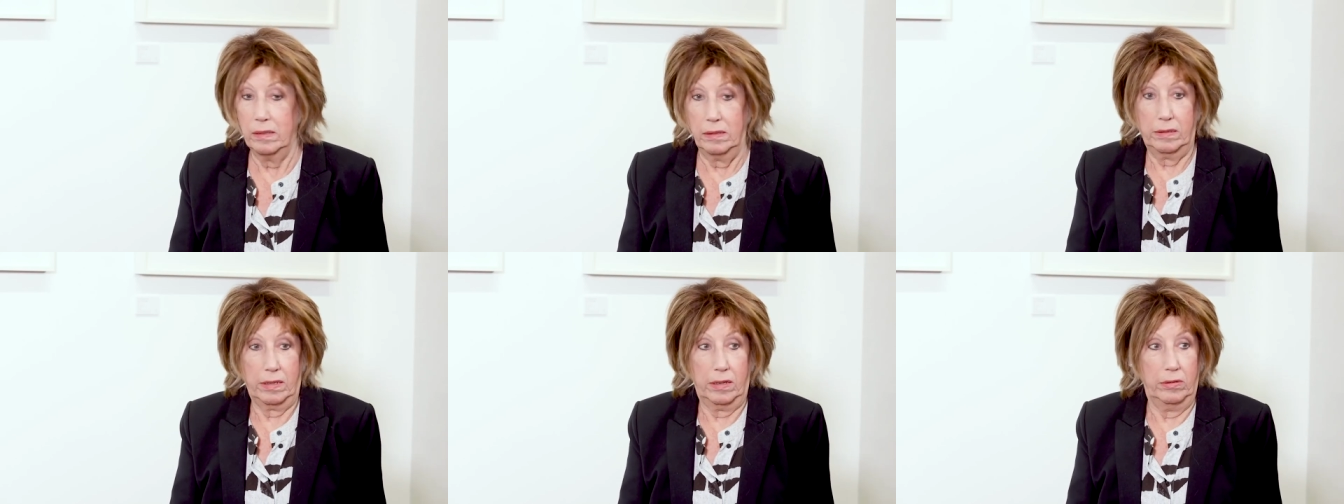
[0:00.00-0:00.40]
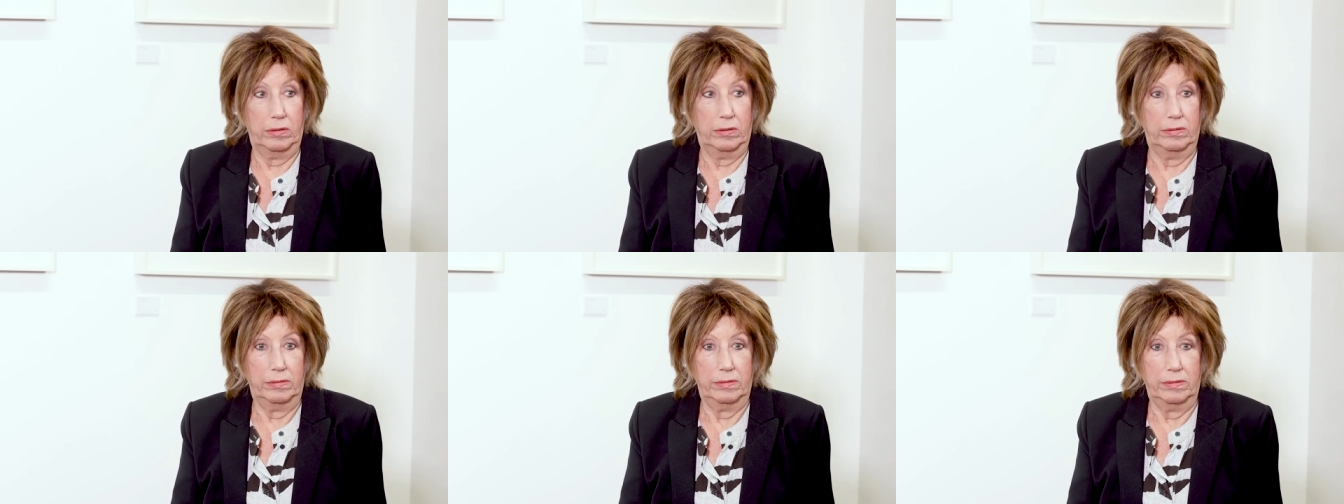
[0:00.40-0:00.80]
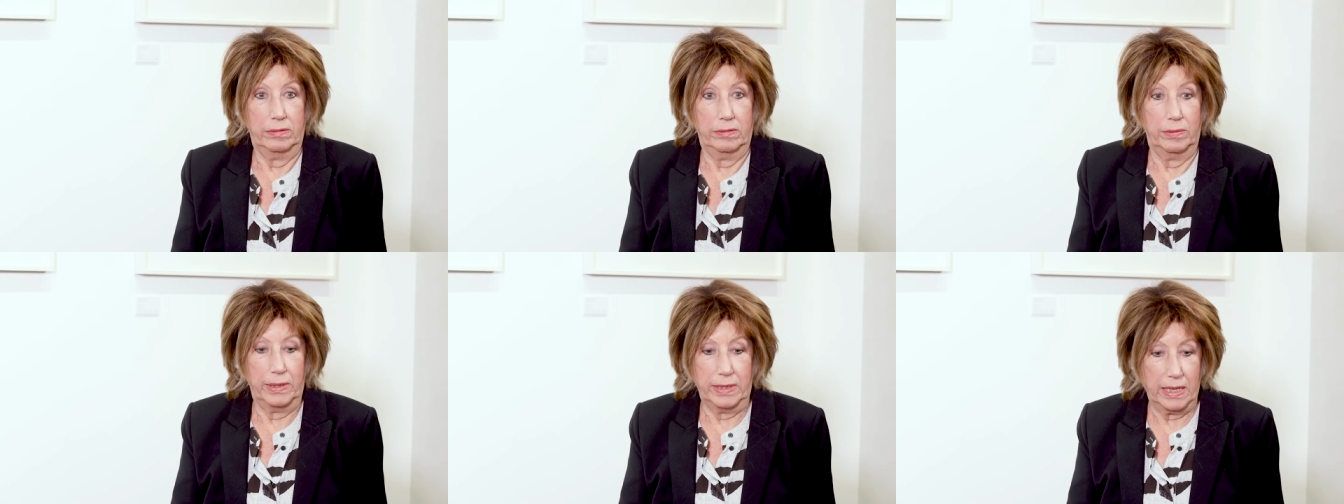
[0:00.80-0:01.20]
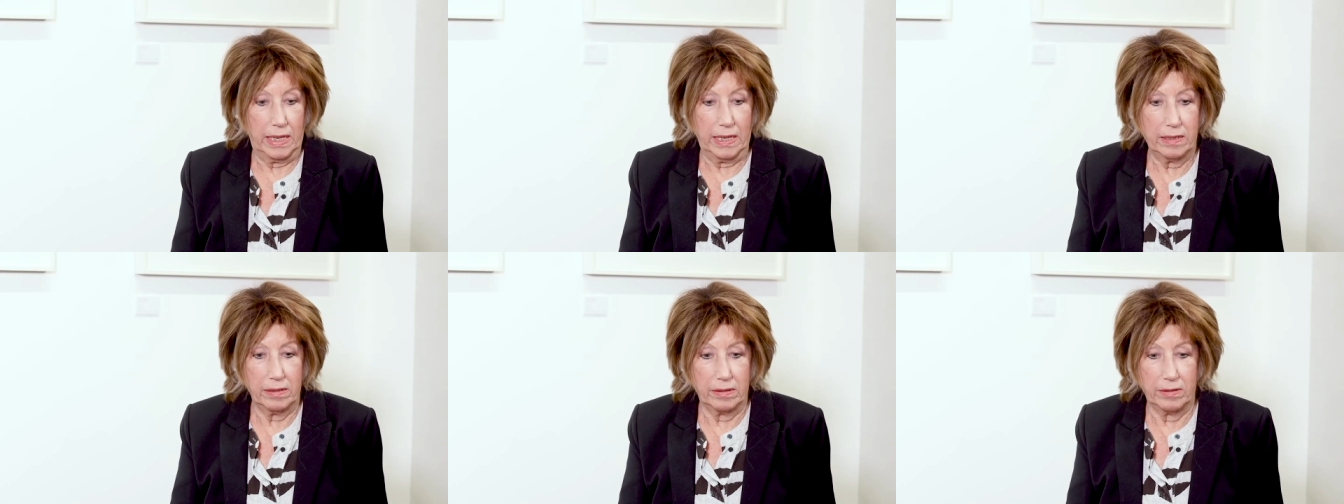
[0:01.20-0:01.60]
So we
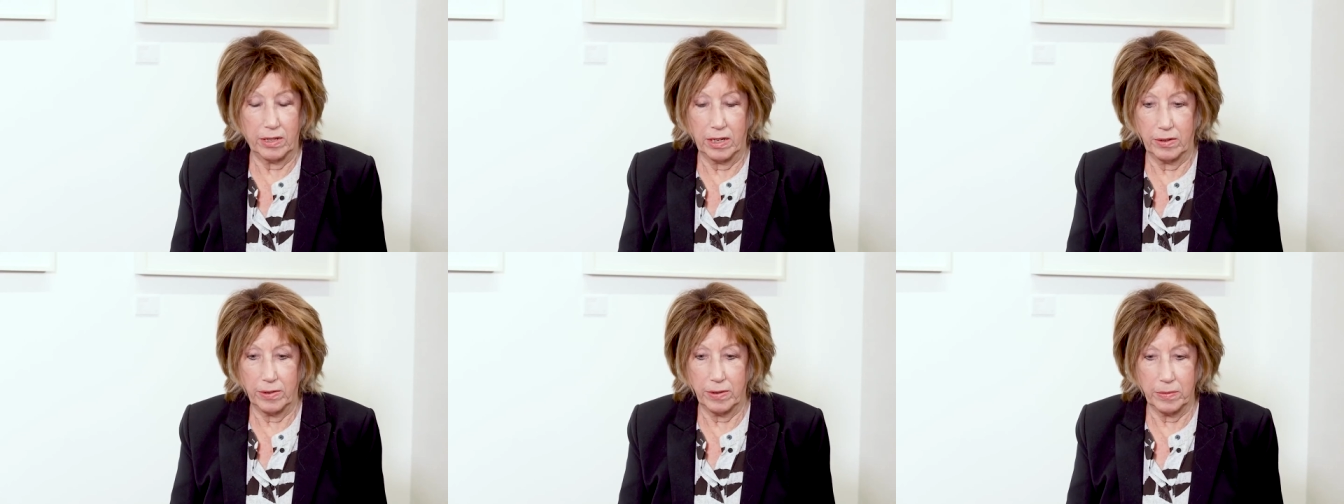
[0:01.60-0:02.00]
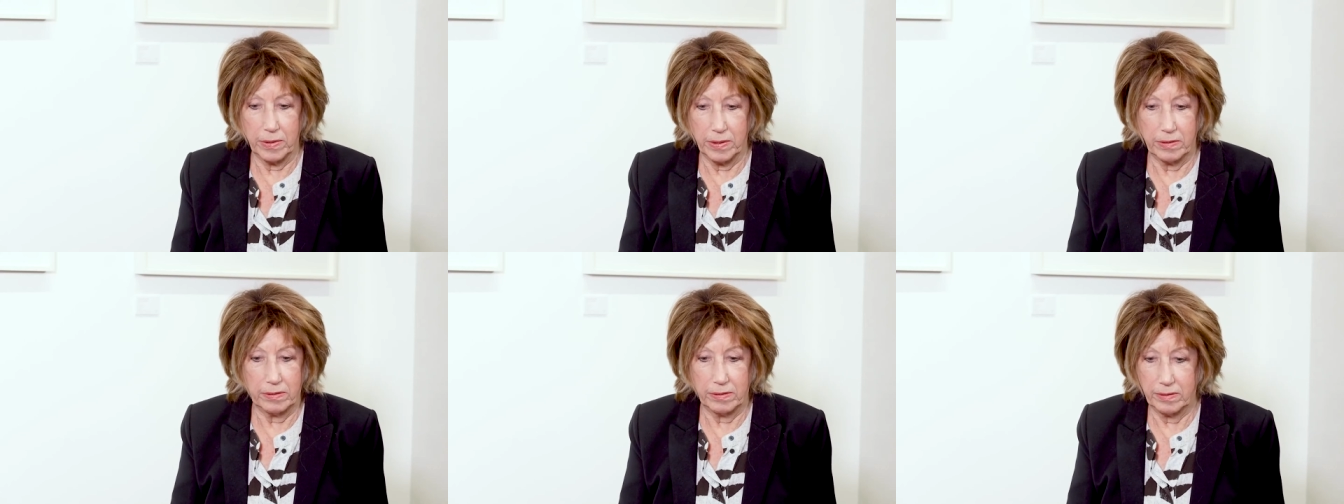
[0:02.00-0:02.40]
did, and, you know, there were,